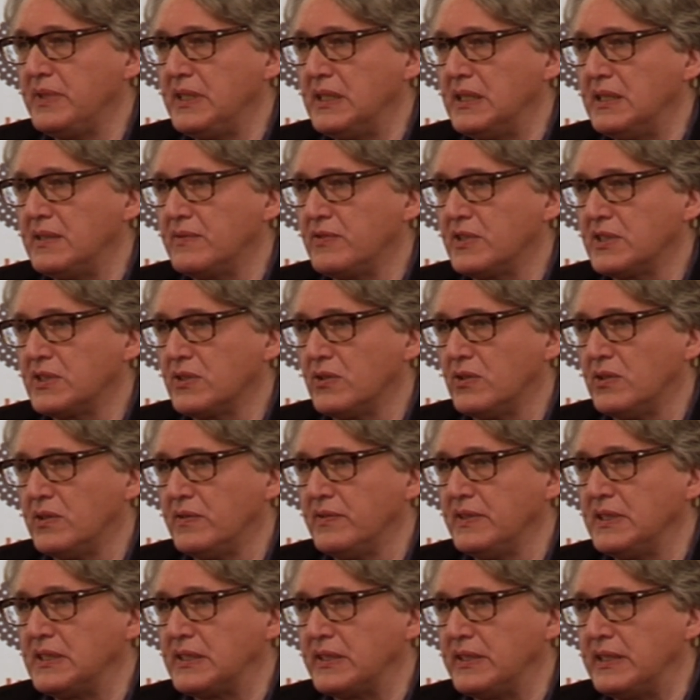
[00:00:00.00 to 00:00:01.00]
Yeah, it was
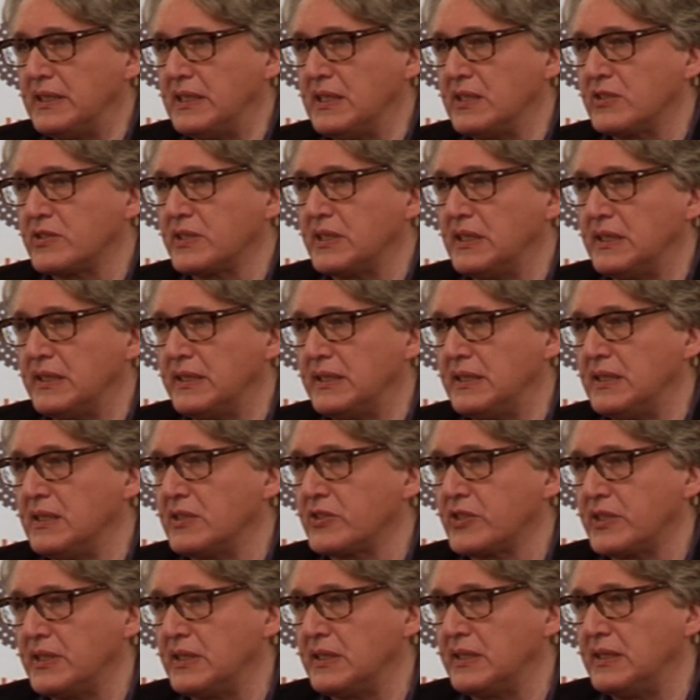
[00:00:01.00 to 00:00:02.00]
always reduction.
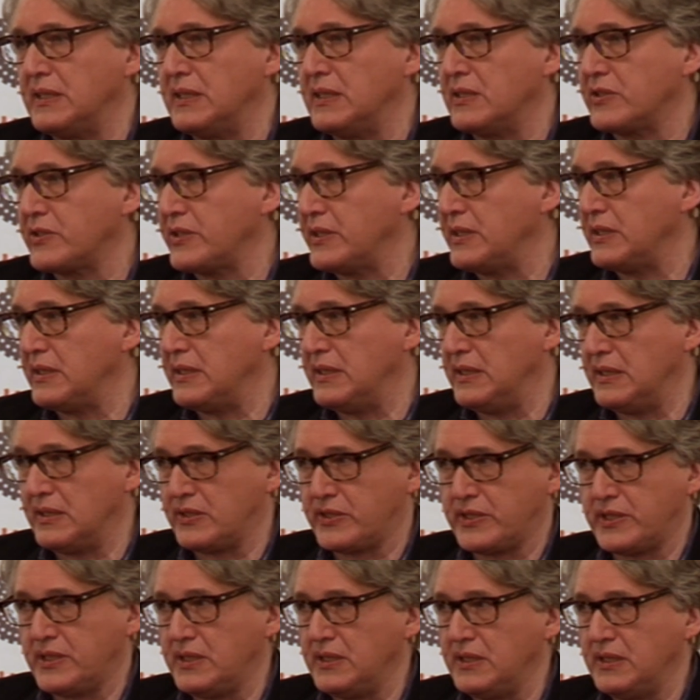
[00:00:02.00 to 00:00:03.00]

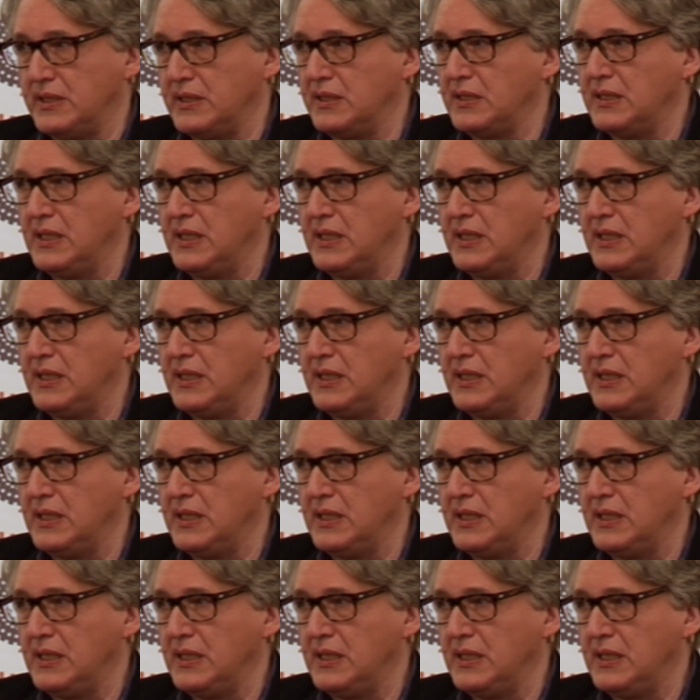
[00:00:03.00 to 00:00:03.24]
Yeah.